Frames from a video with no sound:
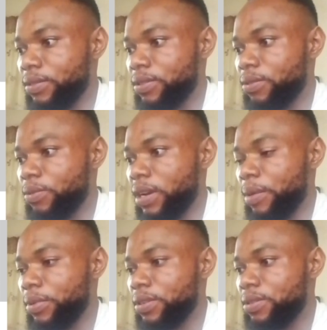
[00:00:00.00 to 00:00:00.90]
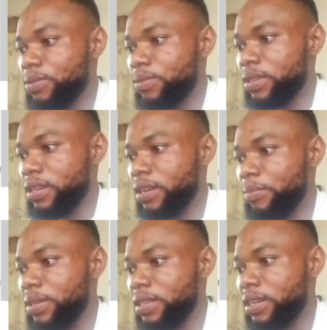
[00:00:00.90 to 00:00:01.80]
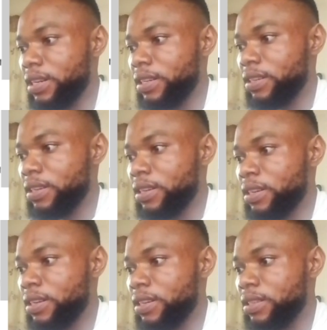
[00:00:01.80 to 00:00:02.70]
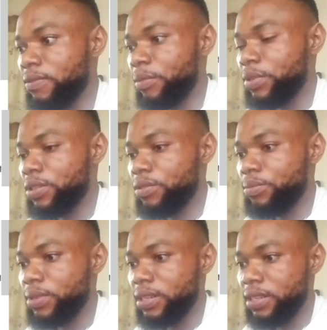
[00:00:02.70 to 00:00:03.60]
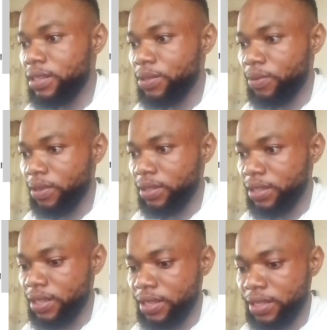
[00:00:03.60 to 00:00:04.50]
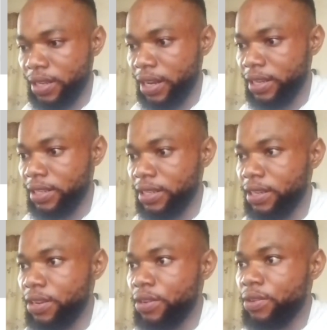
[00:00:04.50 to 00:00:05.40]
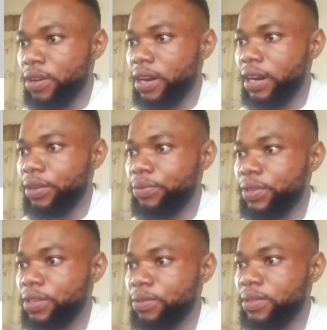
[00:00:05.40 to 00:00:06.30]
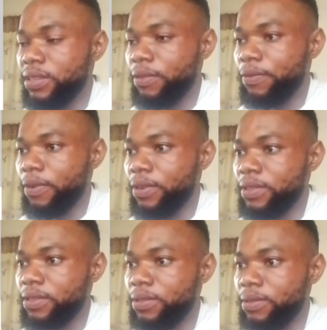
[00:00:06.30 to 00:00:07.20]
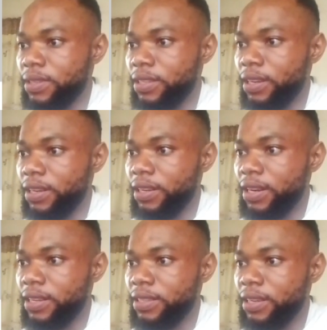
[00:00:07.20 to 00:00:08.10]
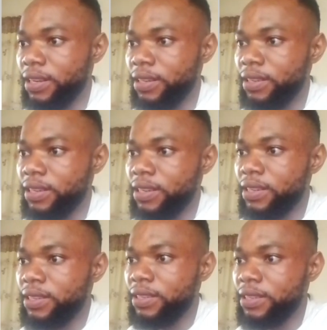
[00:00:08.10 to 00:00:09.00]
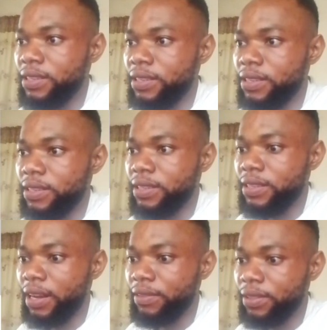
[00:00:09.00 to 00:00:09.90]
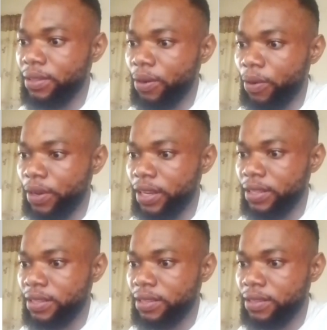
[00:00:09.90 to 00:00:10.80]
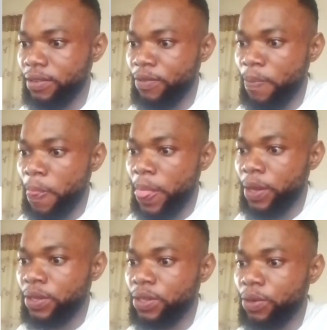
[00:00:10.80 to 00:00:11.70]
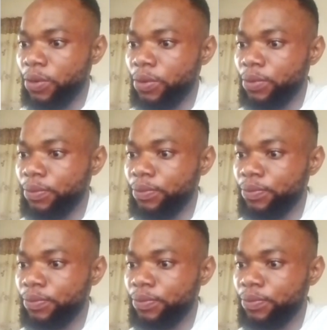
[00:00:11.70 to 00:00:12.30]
So what I'm going to do here basically is for me to bring this one inside. Reduce the font to say, let's say 7 or 8. So